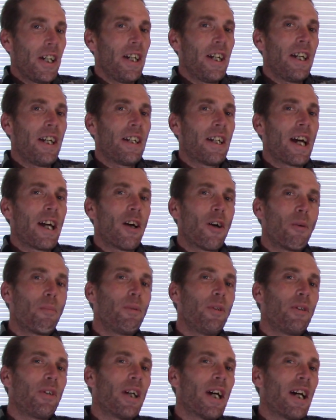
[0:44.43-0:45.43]
and I
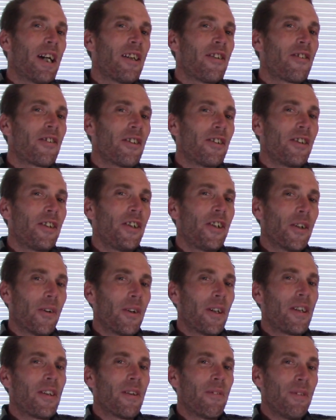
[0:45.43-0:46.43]
hope you guys
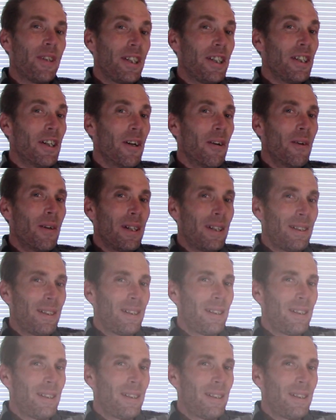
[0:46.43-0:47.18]
enjoy the video.